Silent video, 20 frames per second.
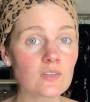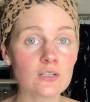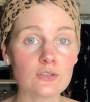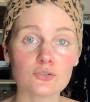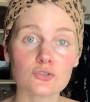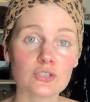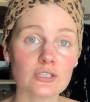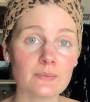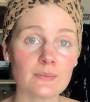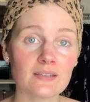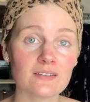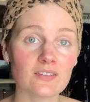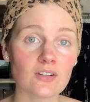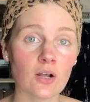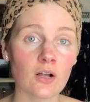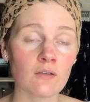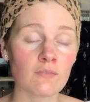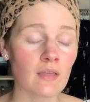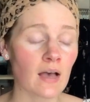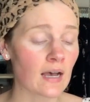treatments and
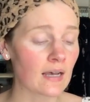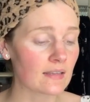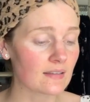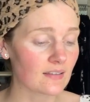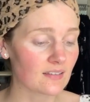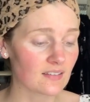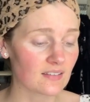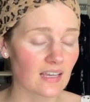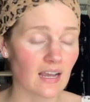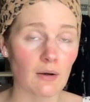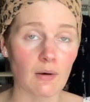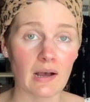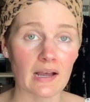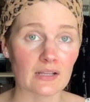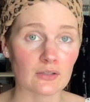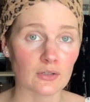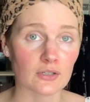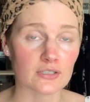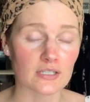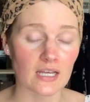all that. This is how I
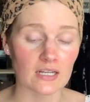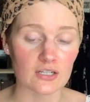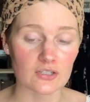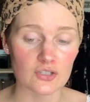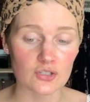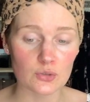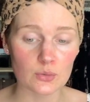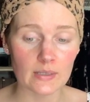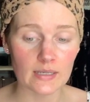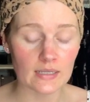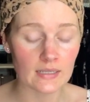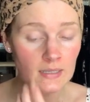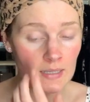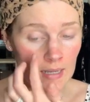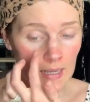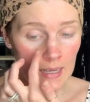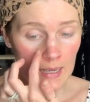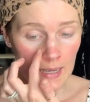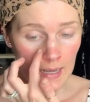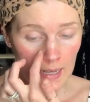learned how to do it.
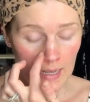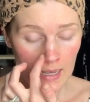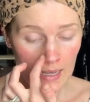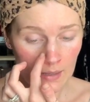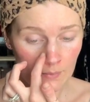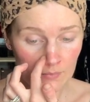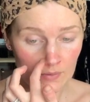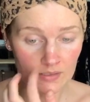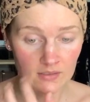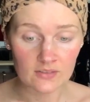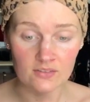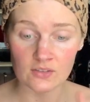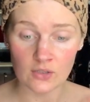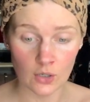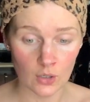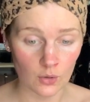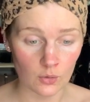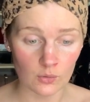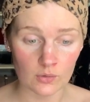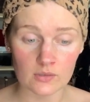Um,
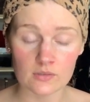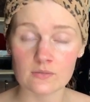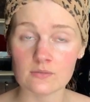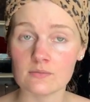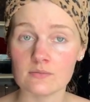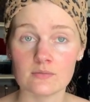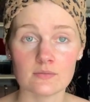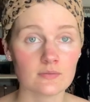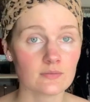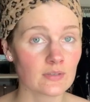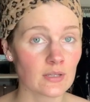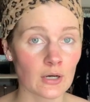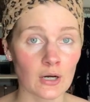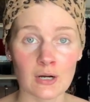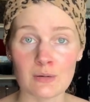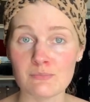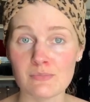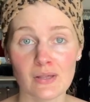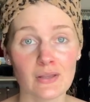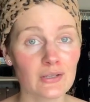so there
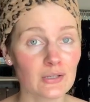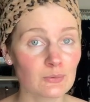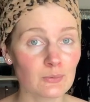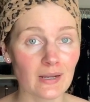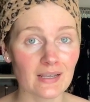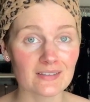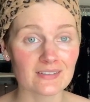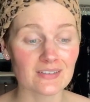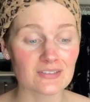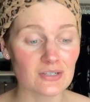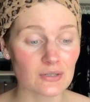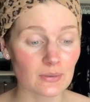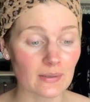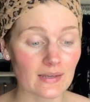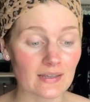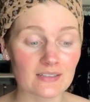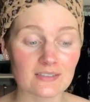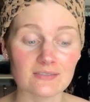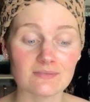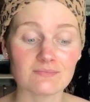are a million ways to do
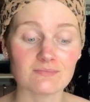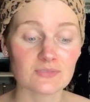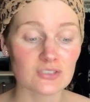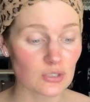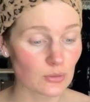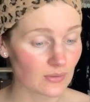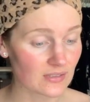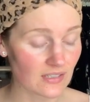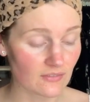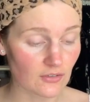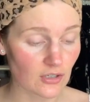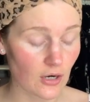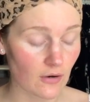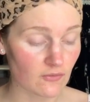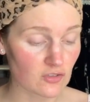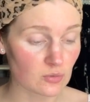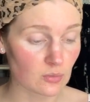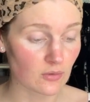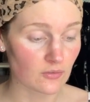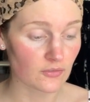it. Do what's ever
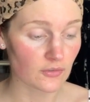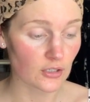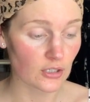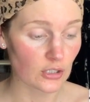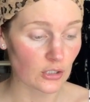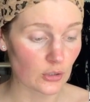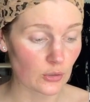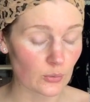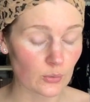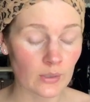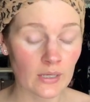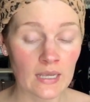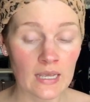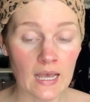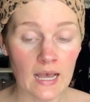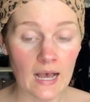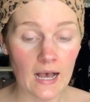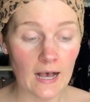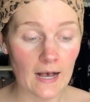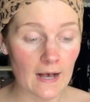comfortable for you.
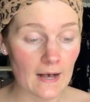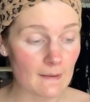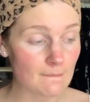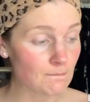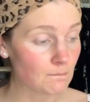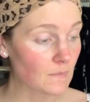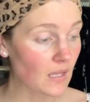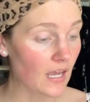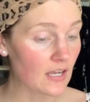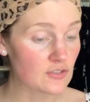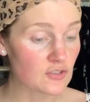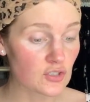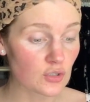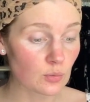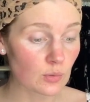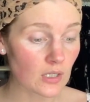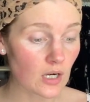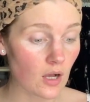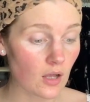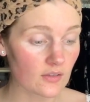Um, I do
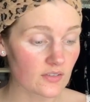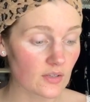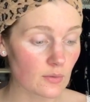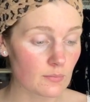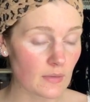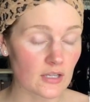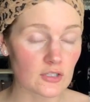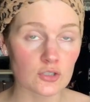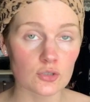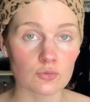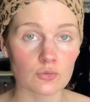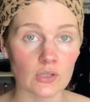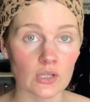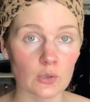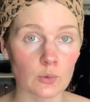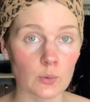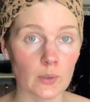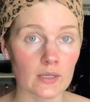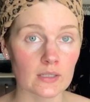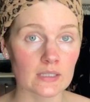want to also mention really
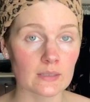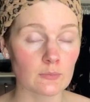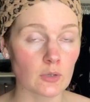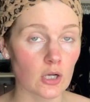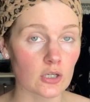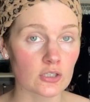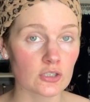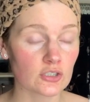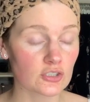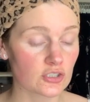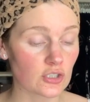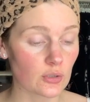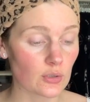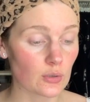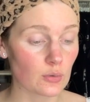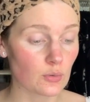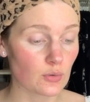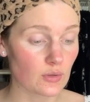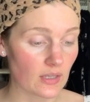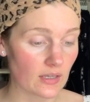quickly, I'm not going to show
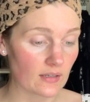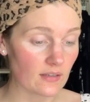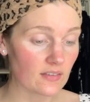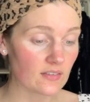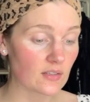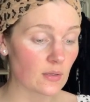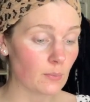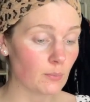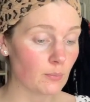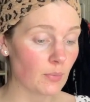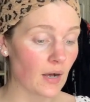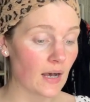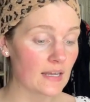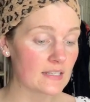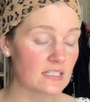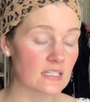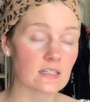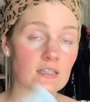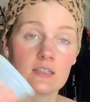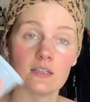you this,
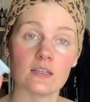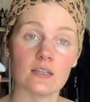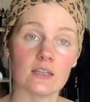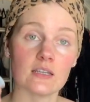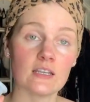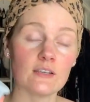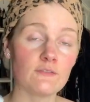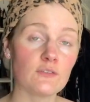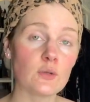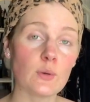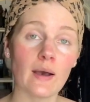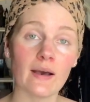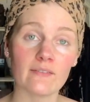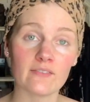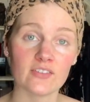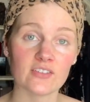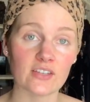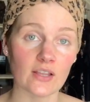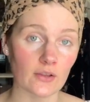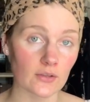but if you have
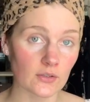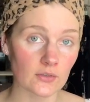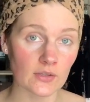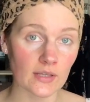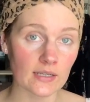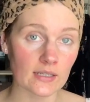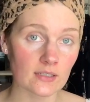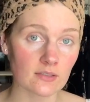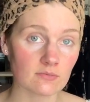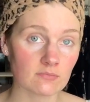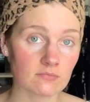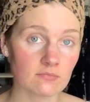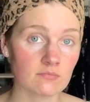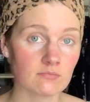cellulite,